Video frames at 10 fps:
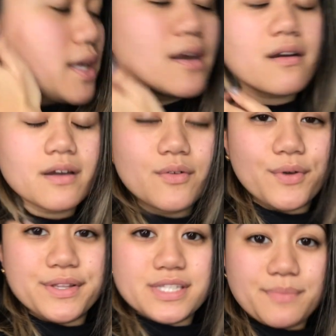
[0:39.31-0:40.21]
We are
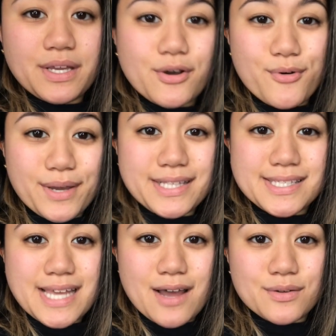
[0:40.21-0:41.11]
going to be going
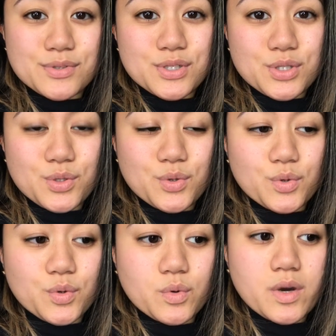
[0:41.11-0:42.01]
down
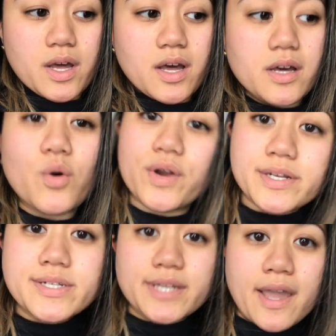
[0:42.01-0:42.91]
to
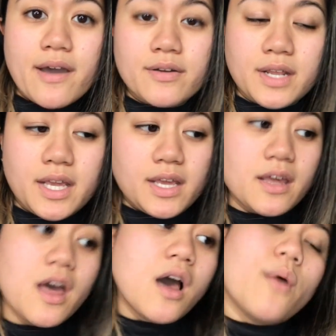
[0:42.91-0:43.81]
Orange
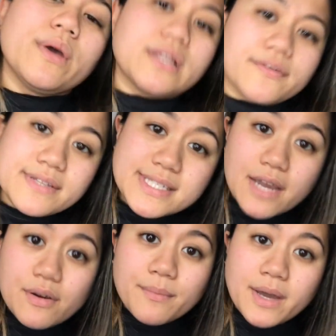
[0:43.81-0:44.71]
County. We live in
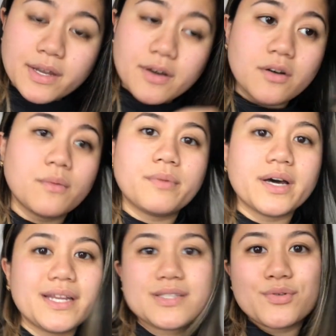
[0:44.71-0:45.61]
Sacramento,
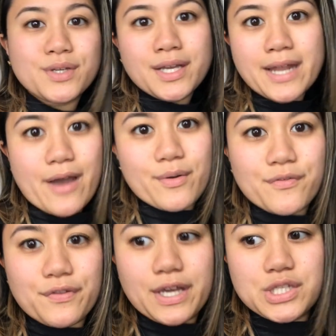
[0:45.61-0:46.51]
but it's only an hour
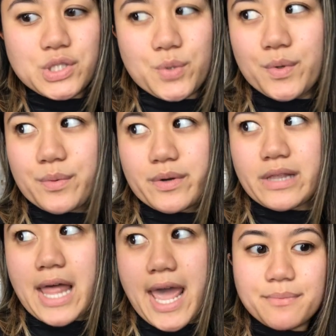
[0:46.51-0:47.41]
flight, so we were
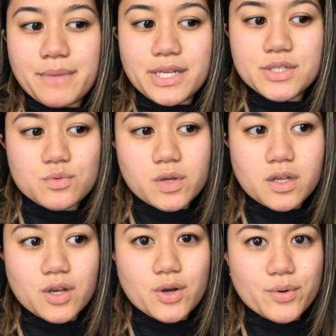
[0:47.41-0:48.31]
like, might as
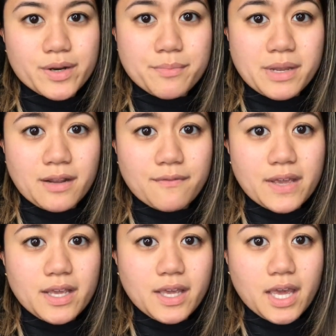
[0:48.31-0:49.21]
well go on a mini
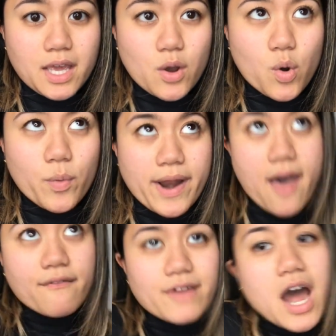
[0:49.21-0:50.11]
vacay or
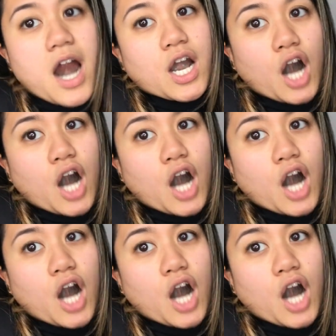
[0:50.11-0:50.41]
whatever.